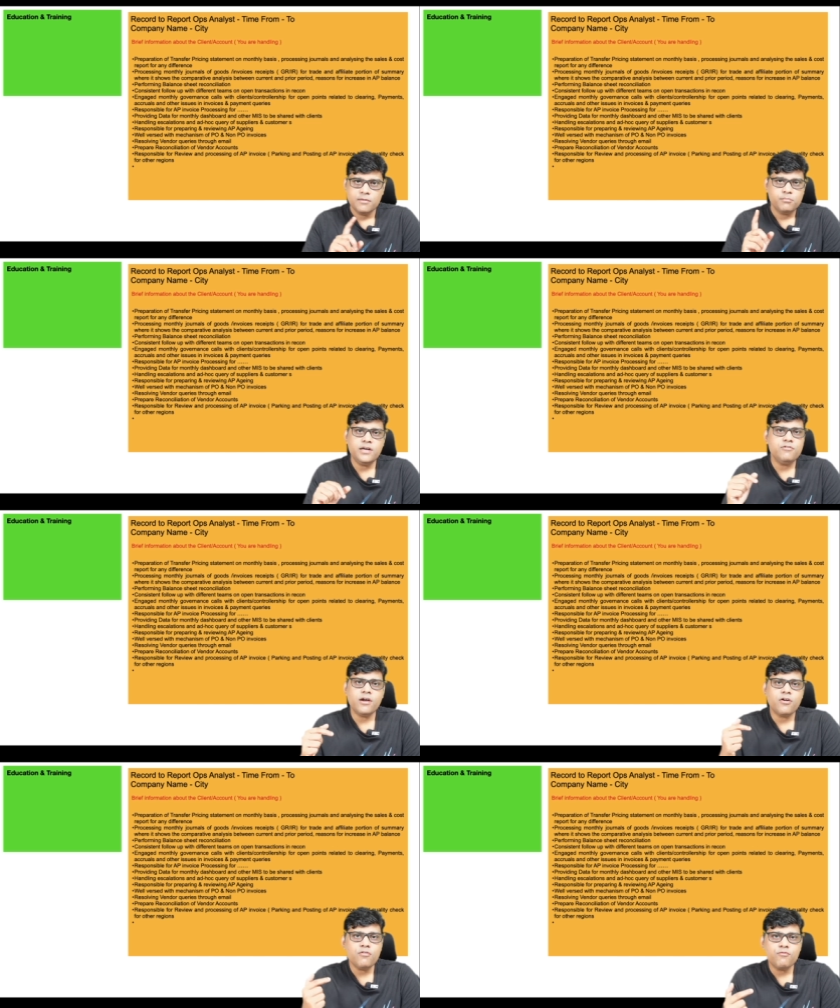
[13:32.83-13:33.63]
but you are
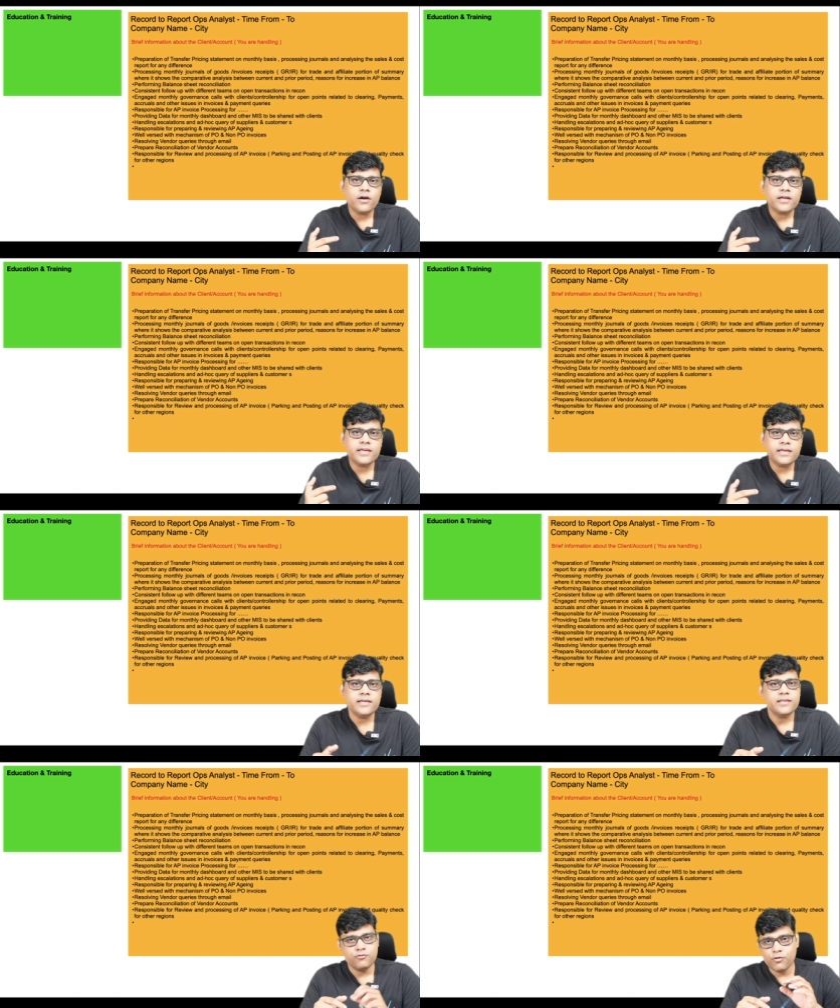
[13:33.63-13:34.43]
not
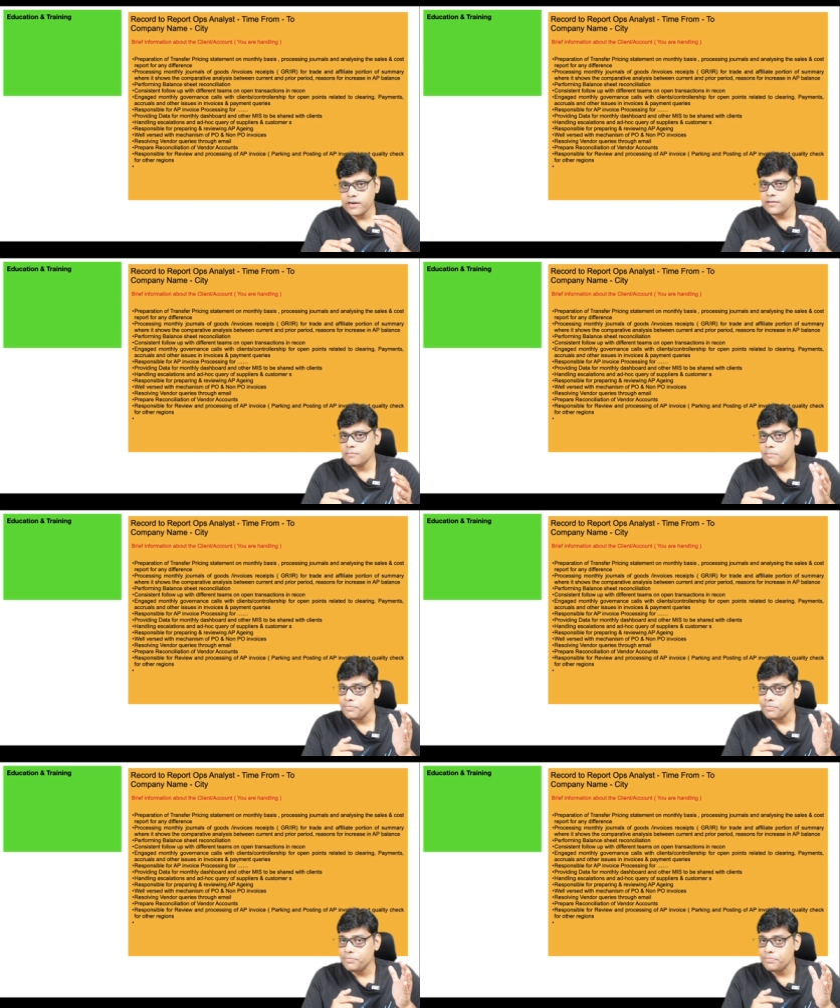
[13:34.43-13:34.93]
working, you are in the